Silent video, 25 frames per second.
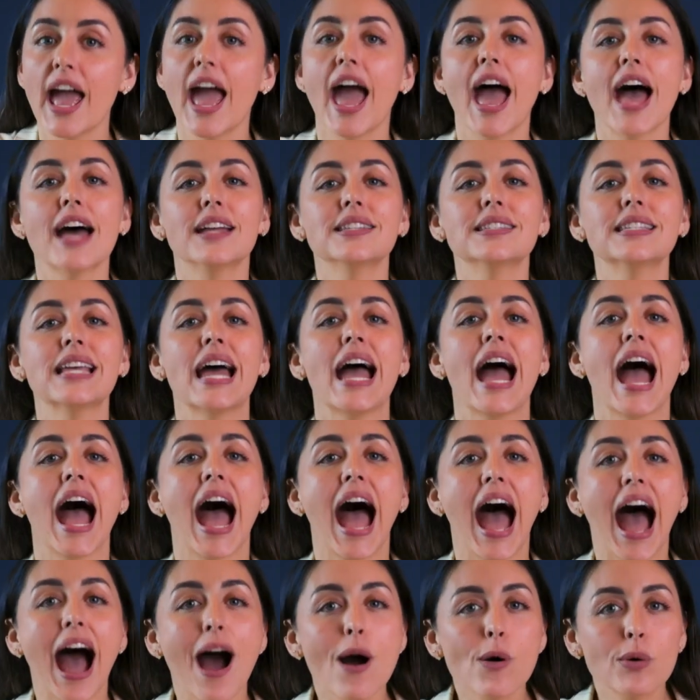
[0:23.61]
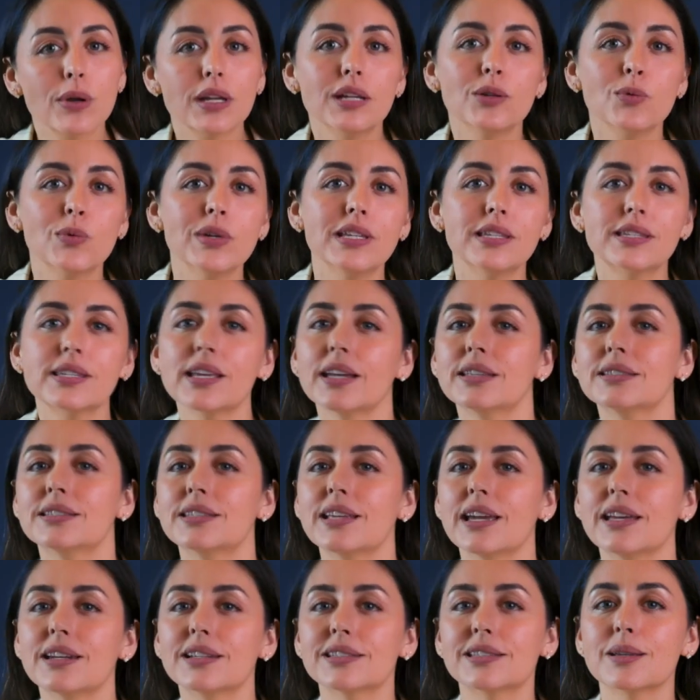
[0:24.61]
And how can we send
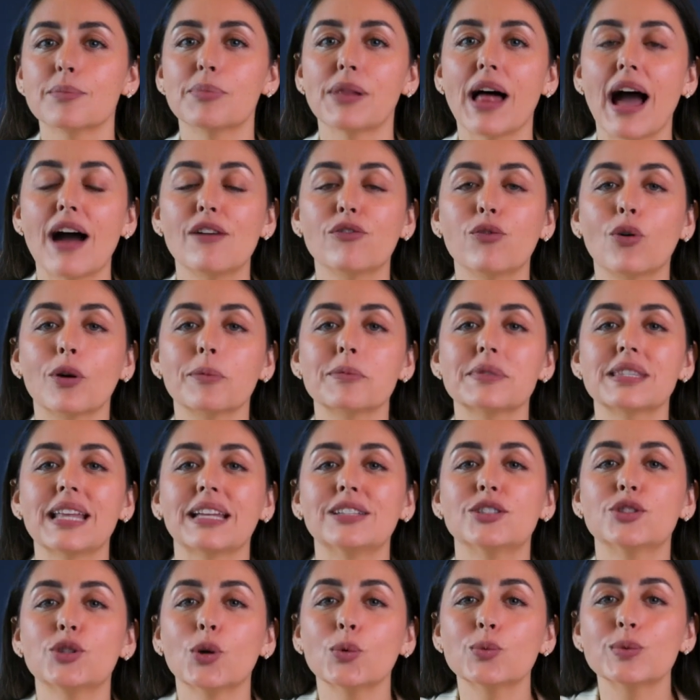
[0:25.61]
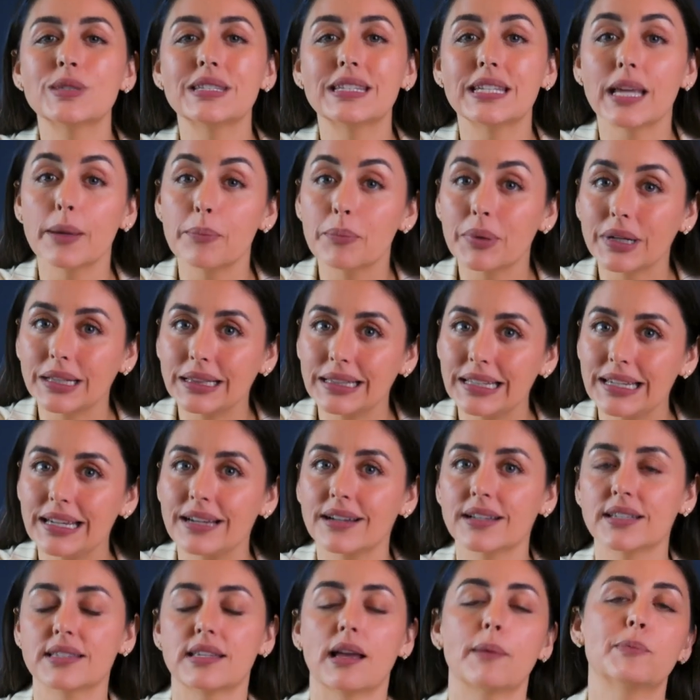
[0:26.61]
data to platforms that don't typically
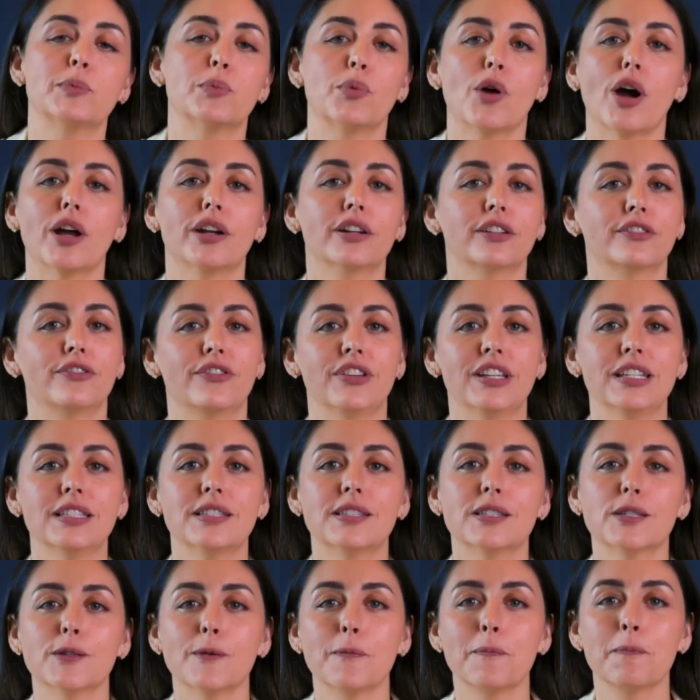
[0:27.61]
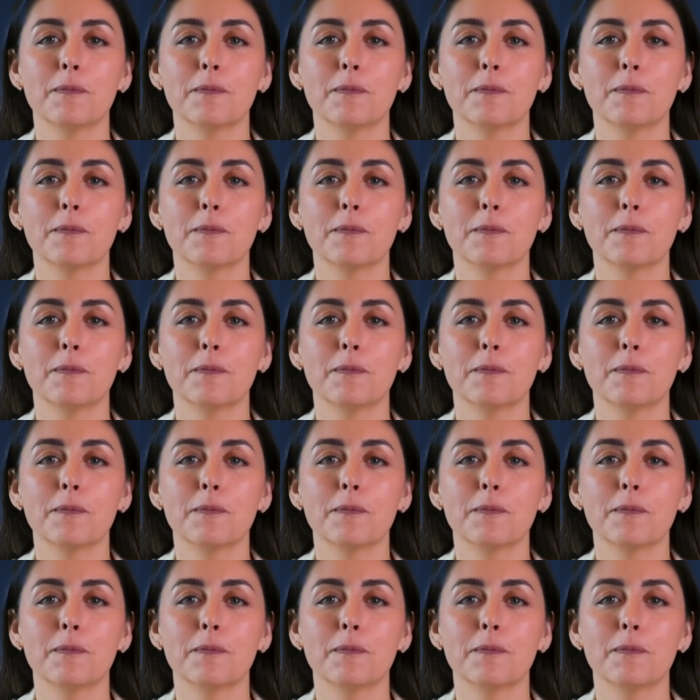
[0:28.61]
accept product feeds?